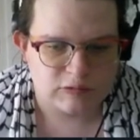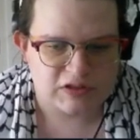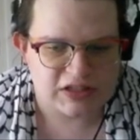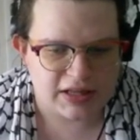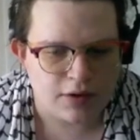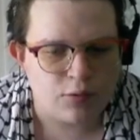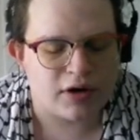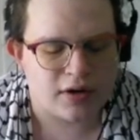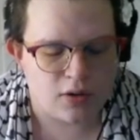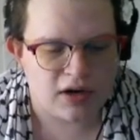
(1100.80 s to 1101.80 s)
And then we're
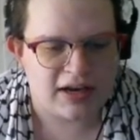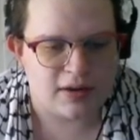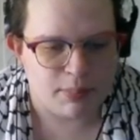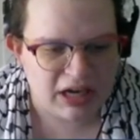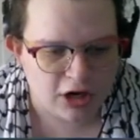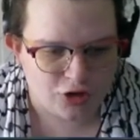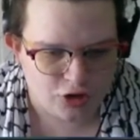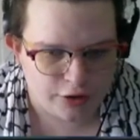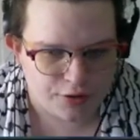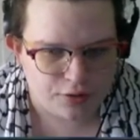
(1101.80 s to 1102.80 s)
going into
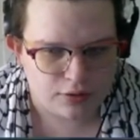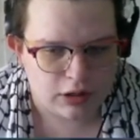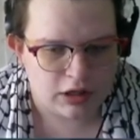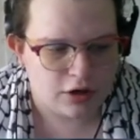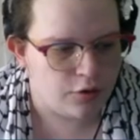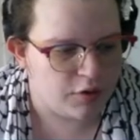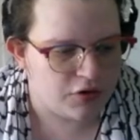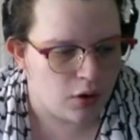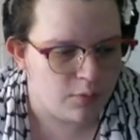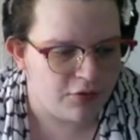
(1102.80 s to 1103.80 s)
Pikachu, who is
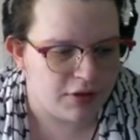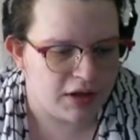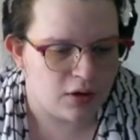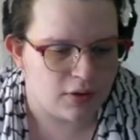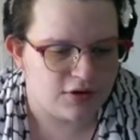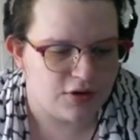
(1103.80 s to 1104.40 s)
hopefully going to